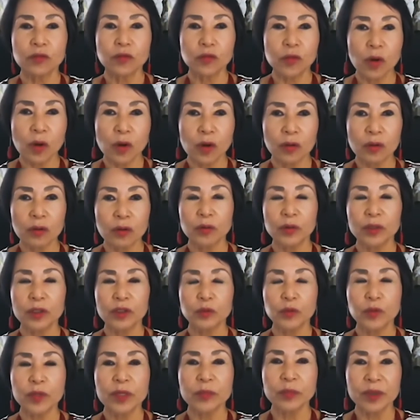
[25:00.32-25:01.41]
role which
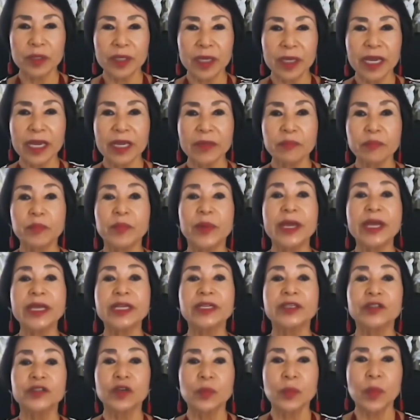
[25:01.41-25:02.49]
we play
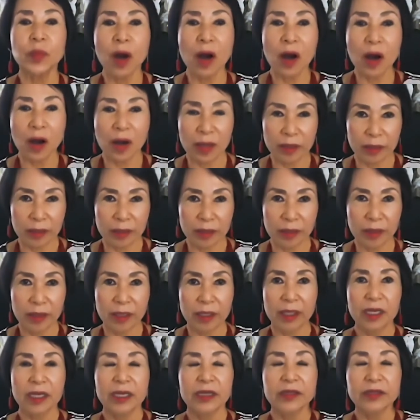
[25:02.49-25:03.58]
based upon
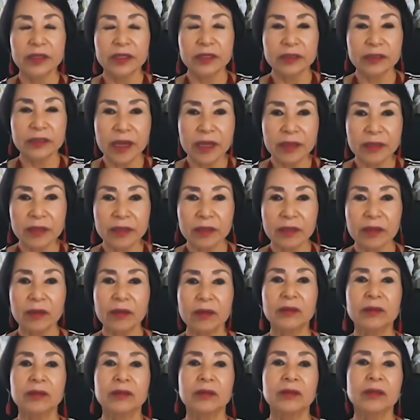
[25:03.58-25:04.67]
these
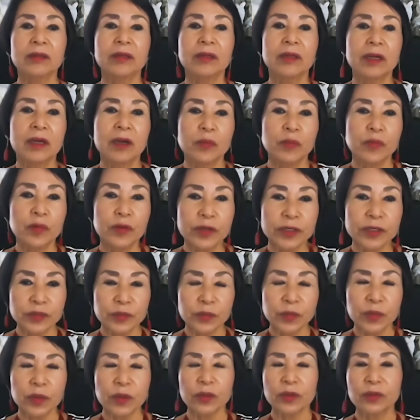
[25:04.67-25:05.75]
ethical
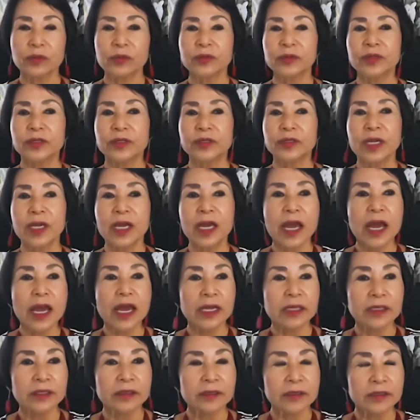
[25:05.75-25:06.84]
principles
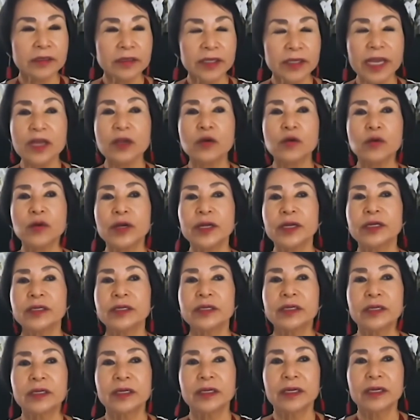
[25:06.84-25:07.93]
and sacred
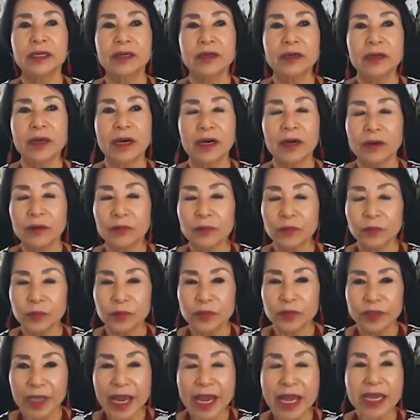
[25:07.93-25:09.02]

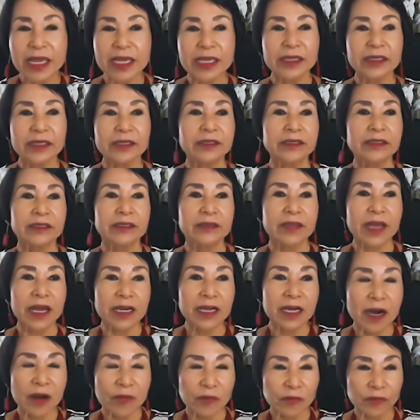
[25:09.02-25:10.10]
sayings that
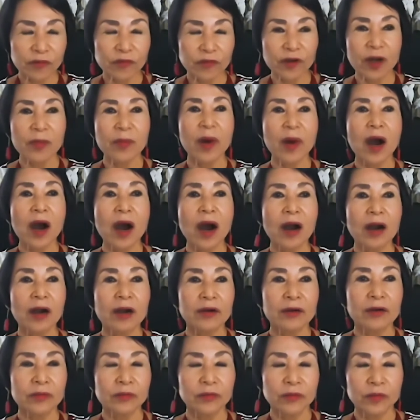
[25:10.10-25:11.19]
come from our
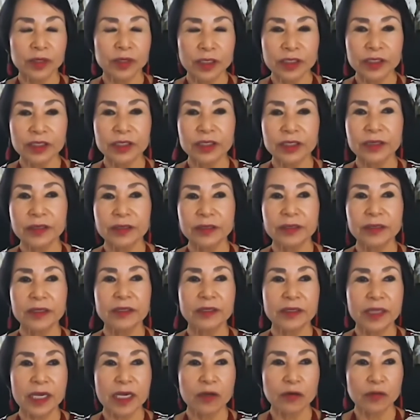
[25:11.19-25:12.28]
religious
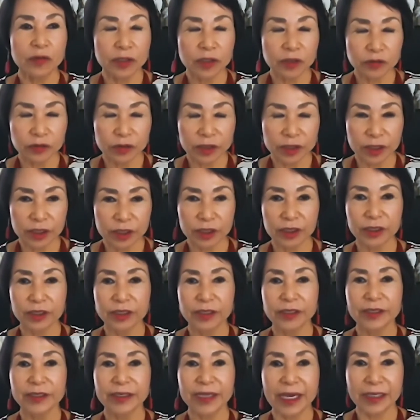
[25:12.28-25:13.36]
sacred
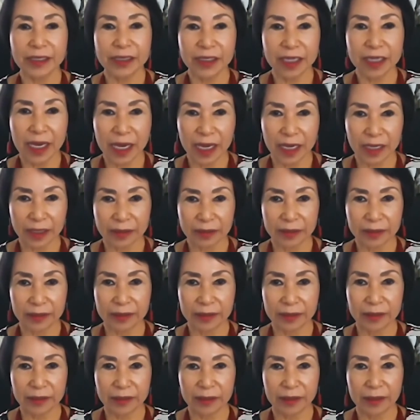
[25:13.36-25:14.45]
traditions and
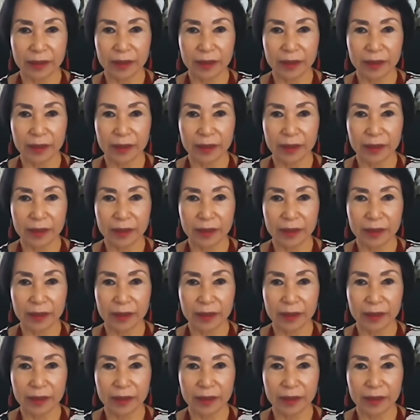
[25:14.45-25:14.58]
texts,